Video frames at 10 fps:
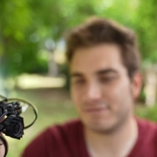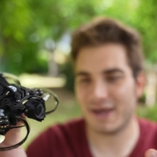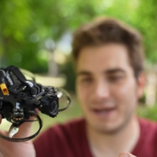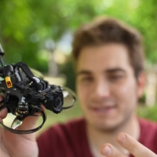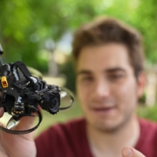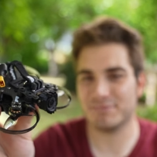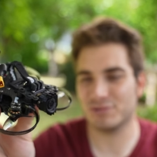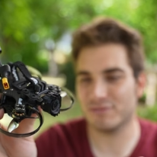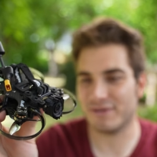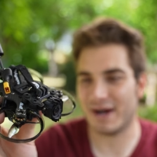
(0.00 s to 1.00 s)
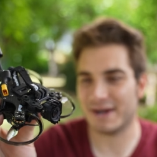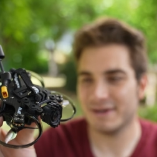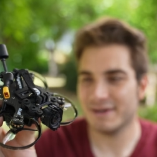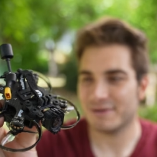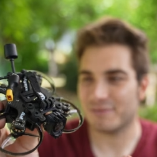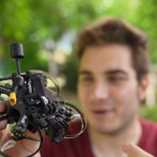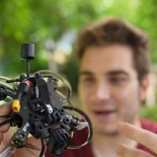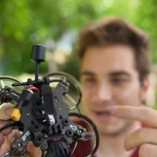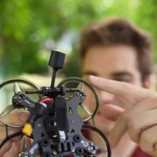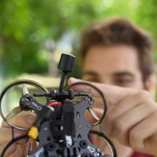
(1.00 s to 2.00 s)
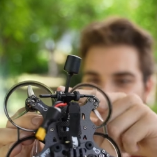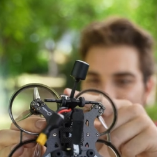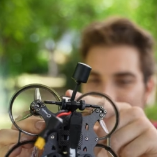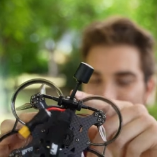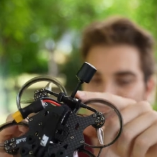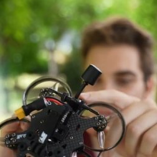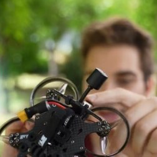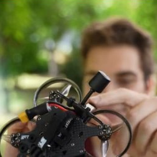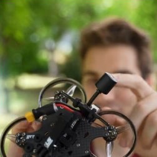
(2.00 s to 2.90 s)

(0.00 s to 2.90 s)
fly them too far when I need a GPS.